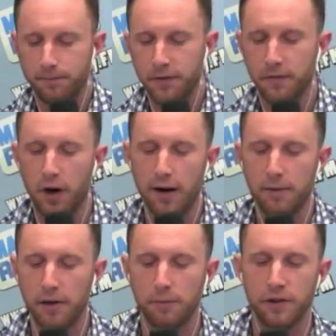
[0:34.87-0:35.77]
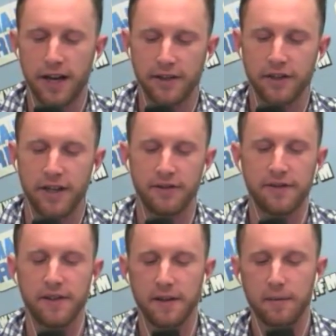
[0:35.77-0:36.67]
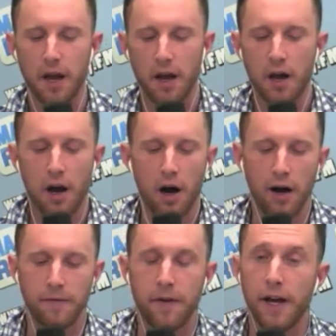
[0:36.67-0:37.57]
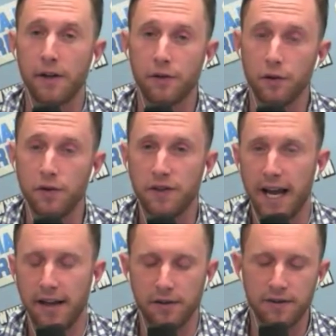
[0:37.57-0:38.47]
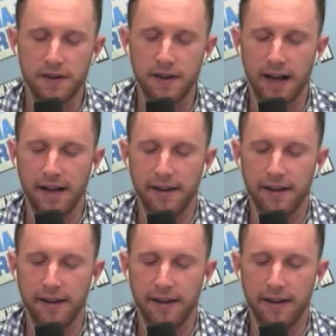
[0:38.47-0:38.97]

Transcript: The Environmental Protection Agency unveiled new standards today